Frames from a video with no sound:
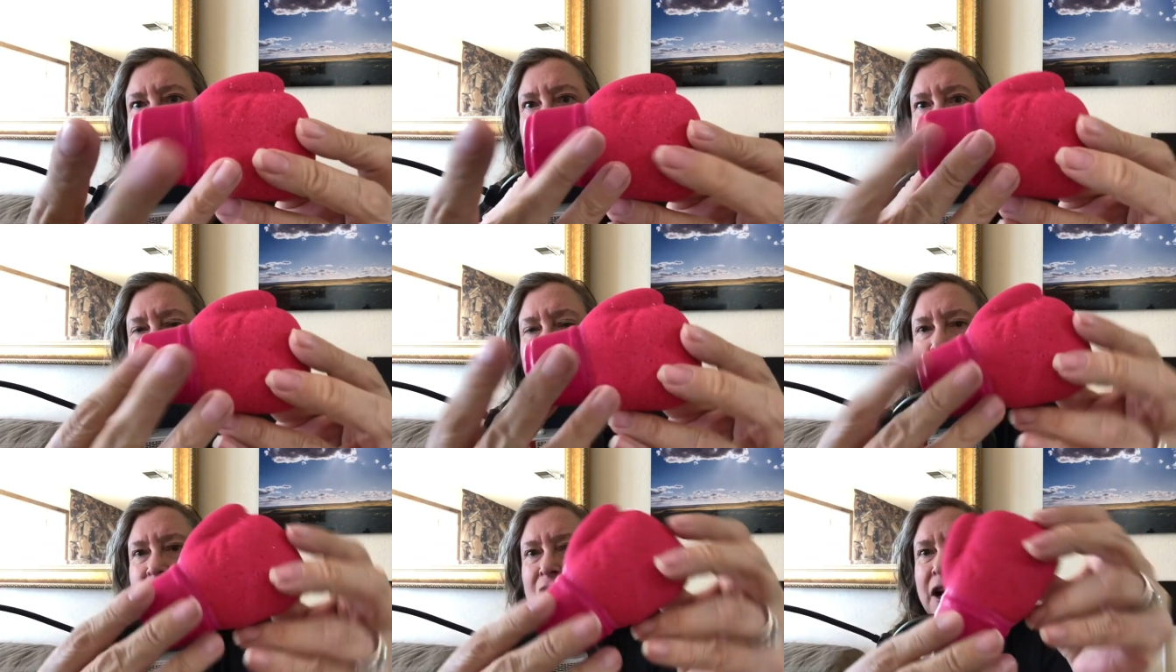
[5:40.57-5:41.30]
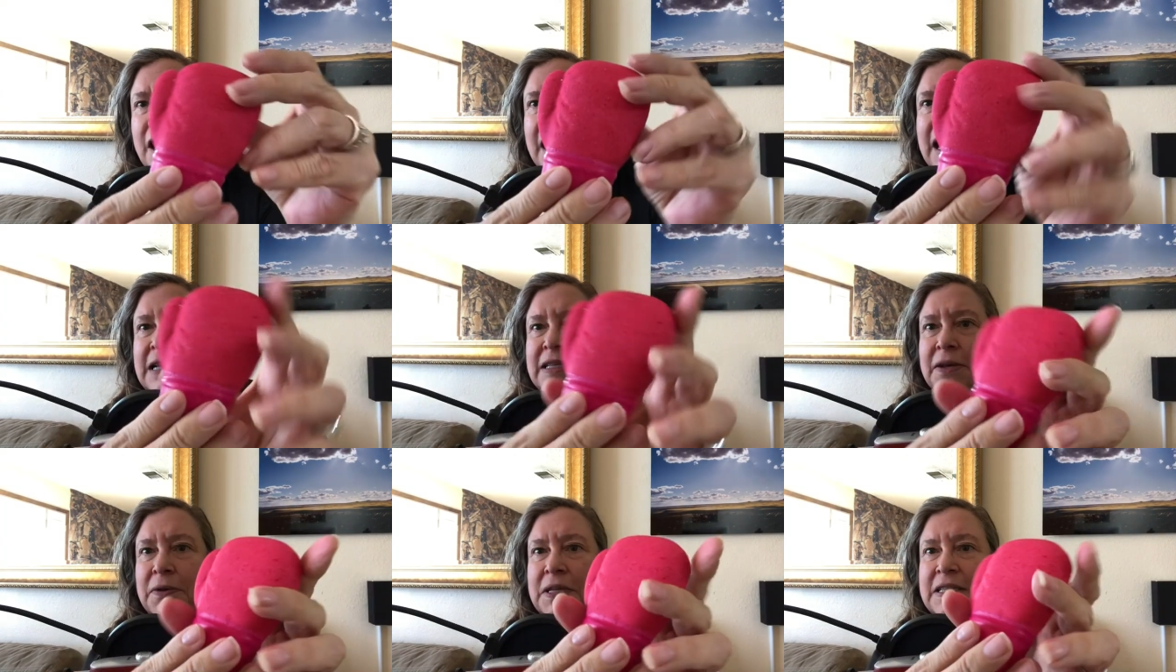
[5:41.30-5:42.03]
on there
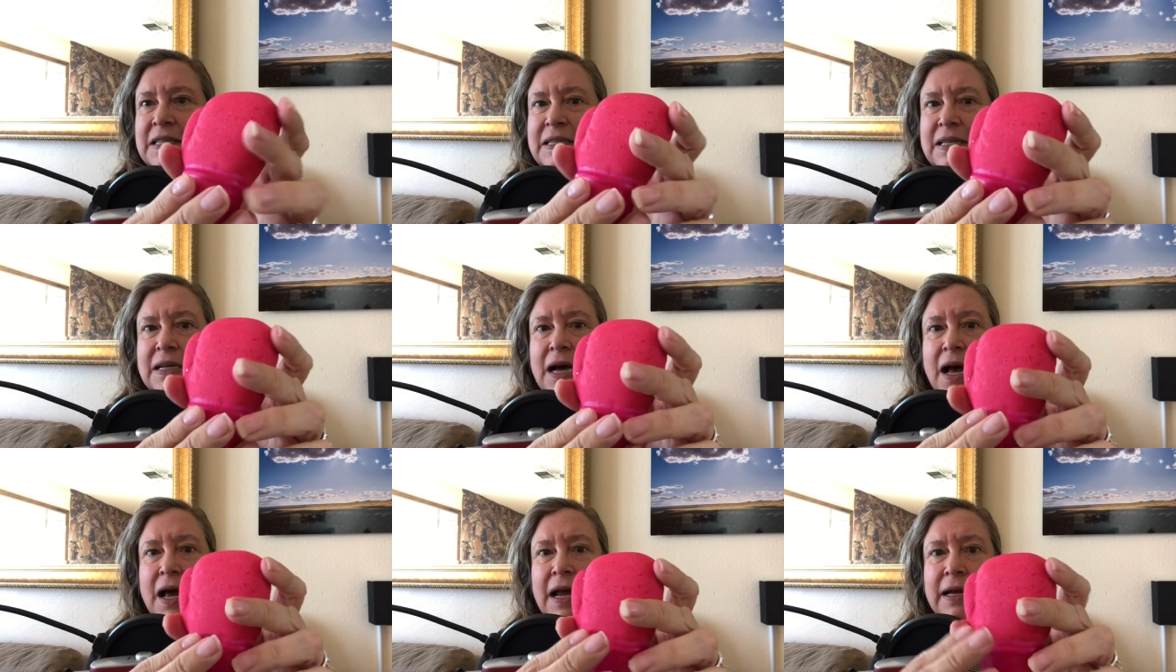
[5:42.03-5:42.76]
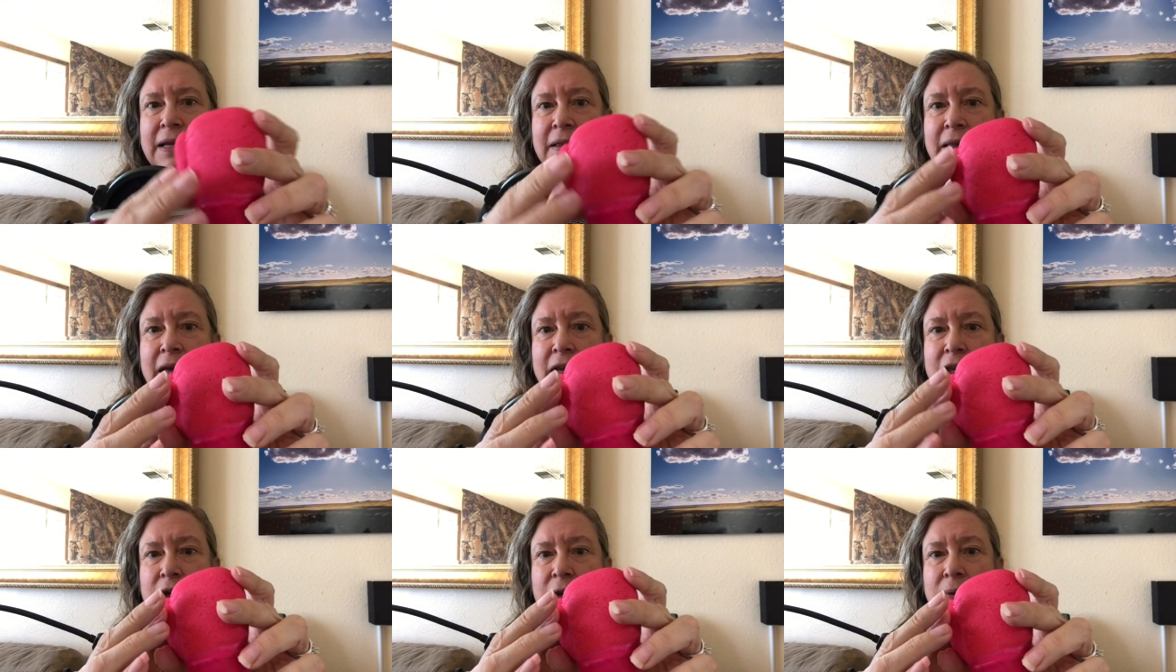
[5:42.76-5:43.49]
so this is the kind that
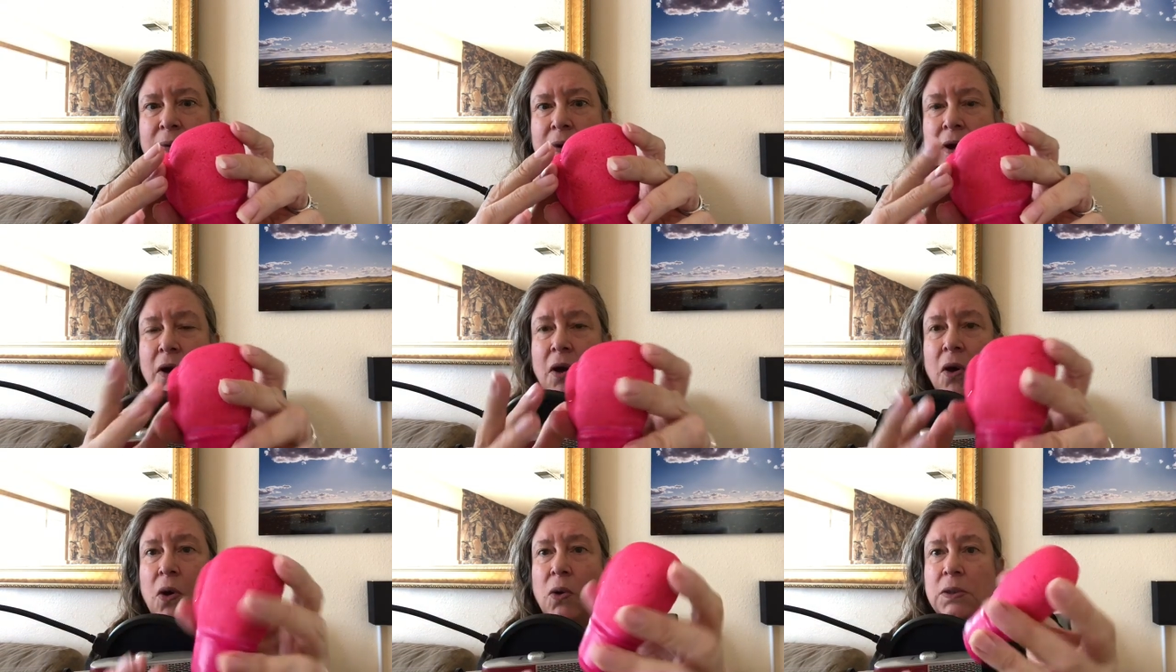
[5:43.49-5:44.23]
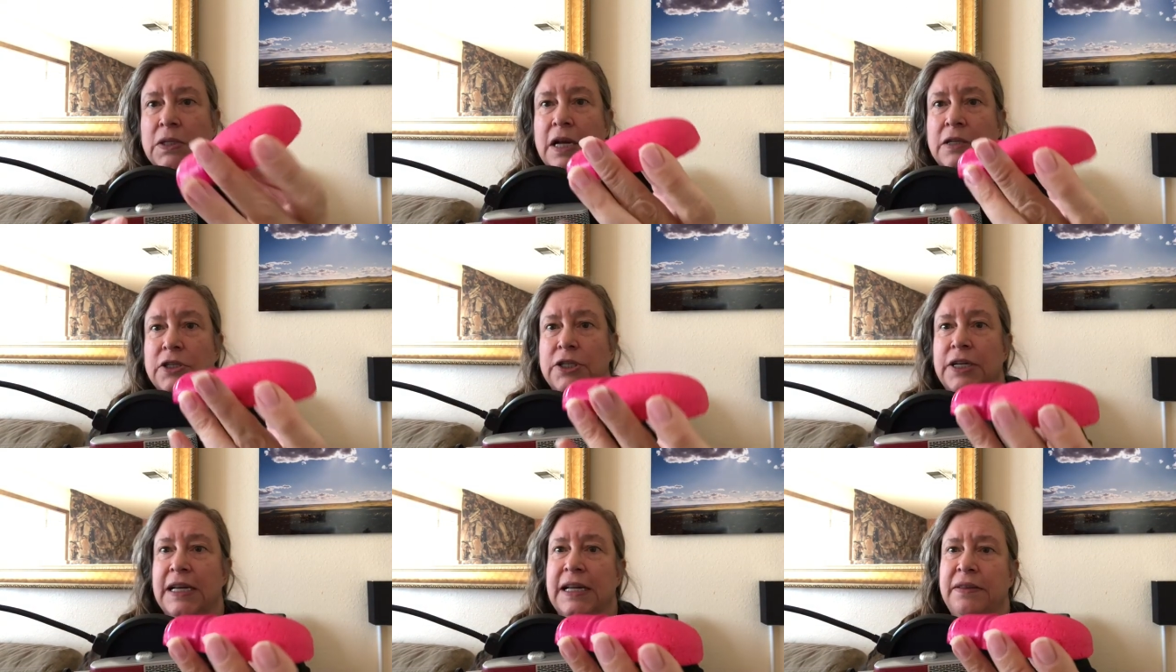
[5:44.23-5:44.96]
you hold
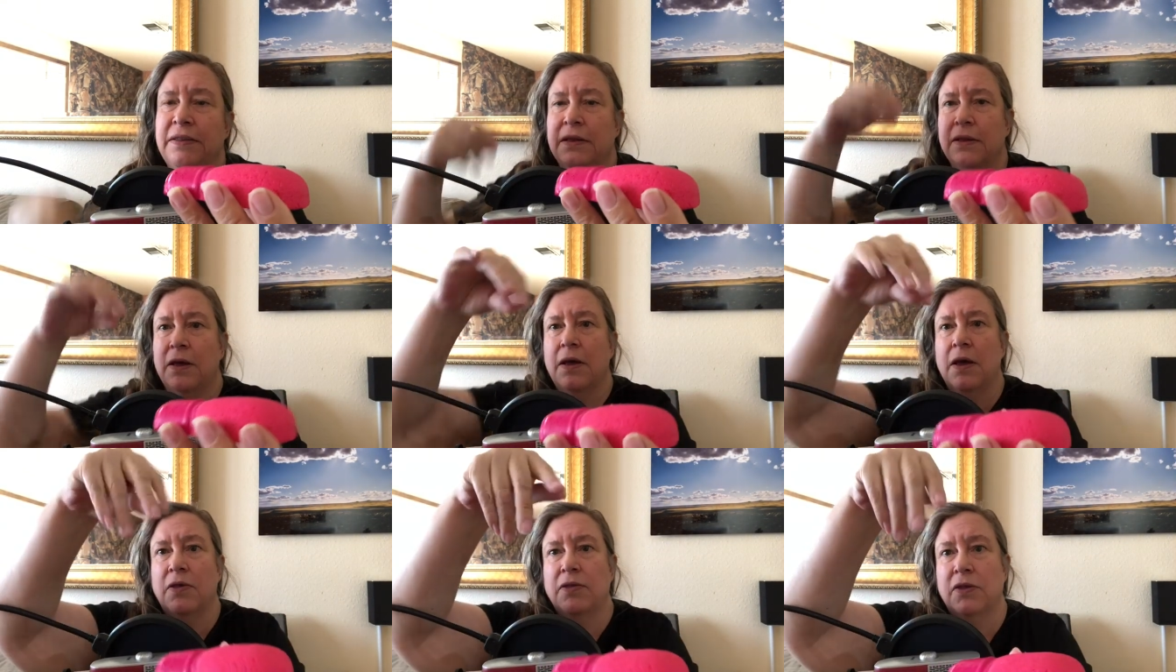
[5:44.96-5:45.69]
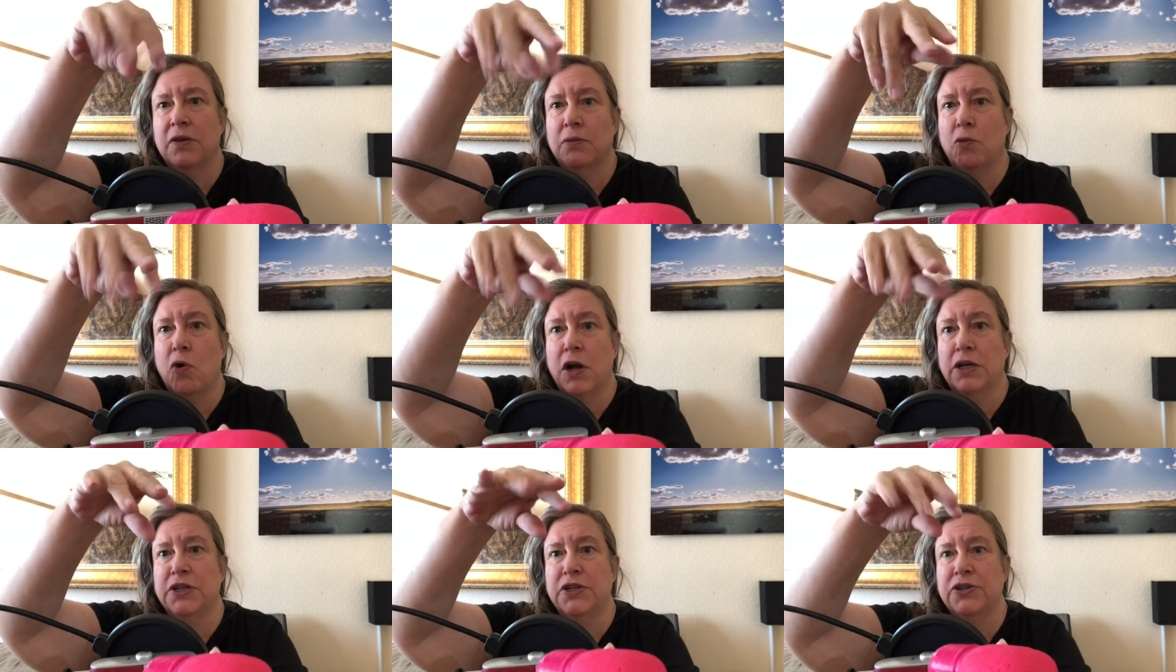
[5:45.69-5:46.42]
underneath the
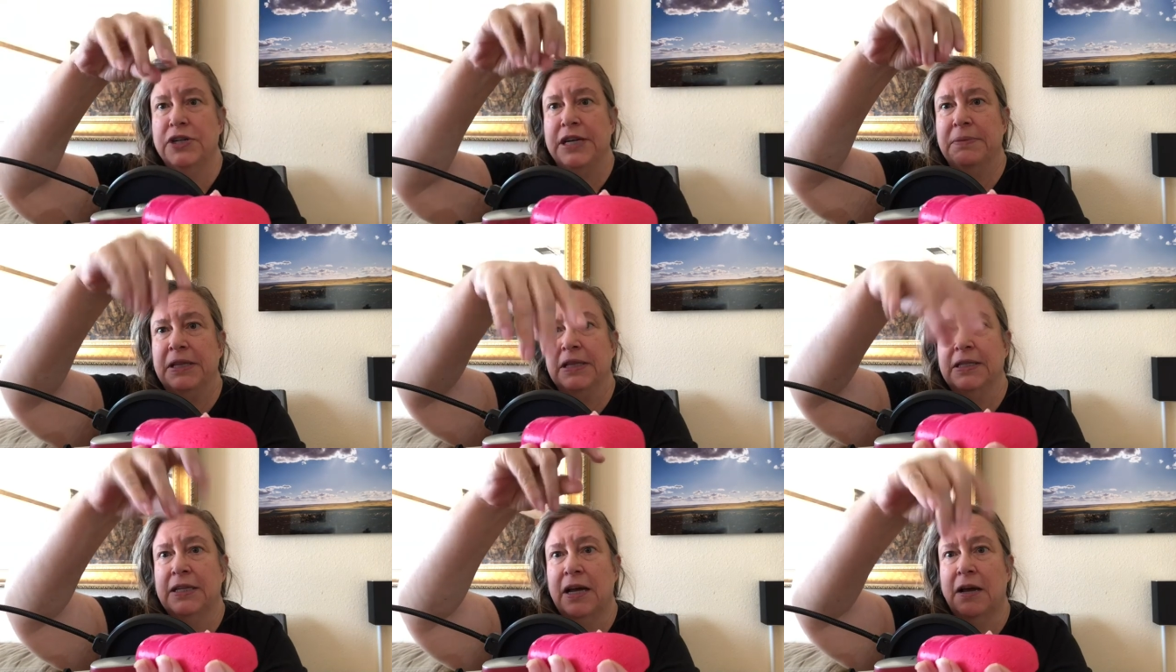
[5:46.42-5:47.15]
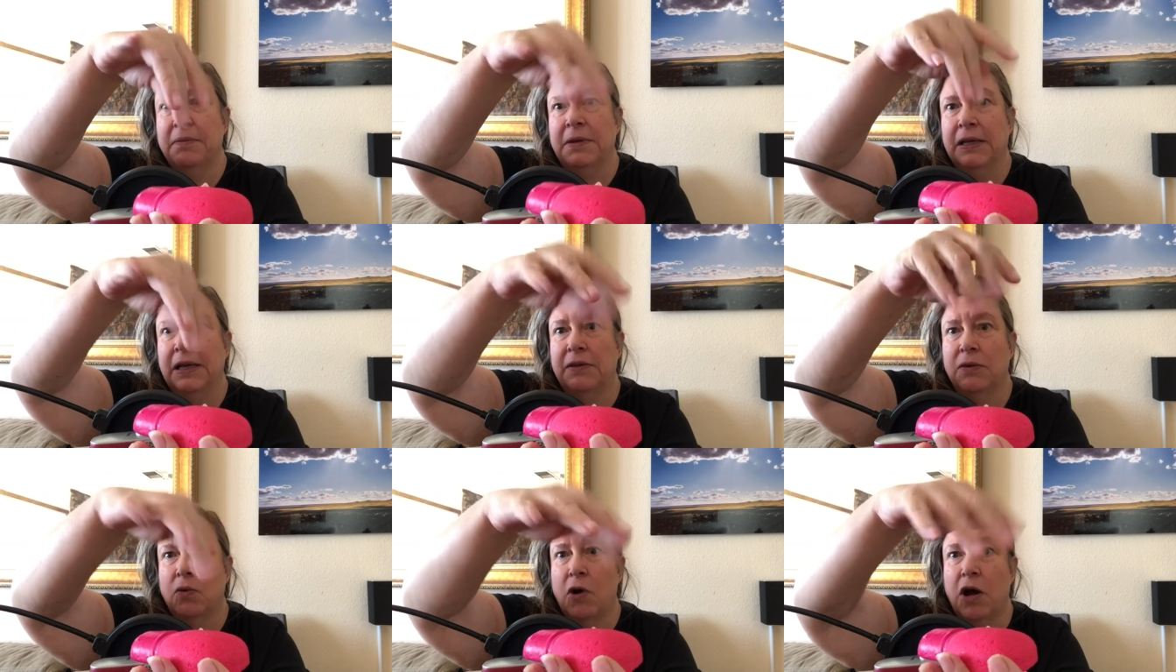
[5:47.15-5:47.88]
water stream in the tub and let
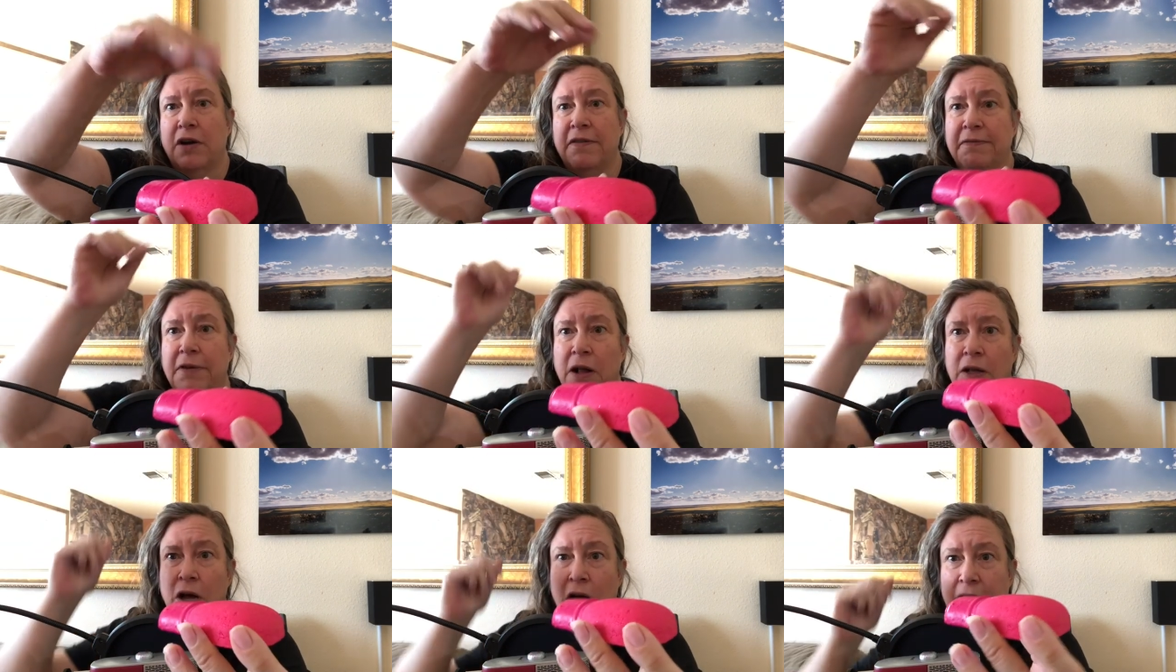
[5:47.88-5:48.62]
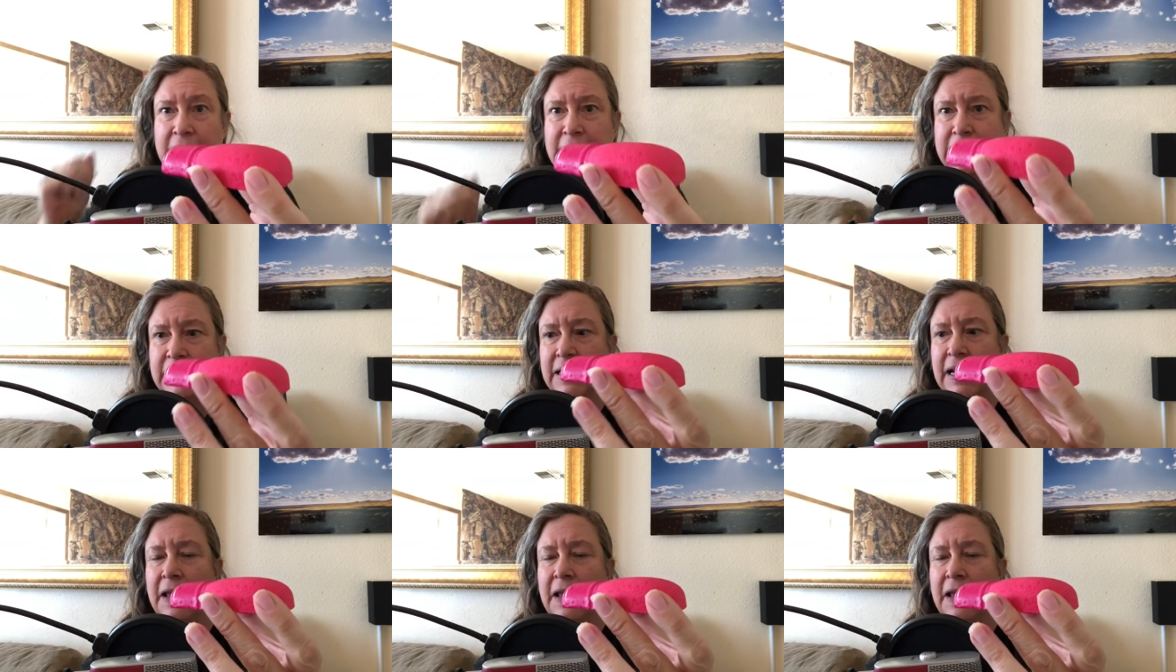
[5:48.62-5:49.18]
the water fall on it.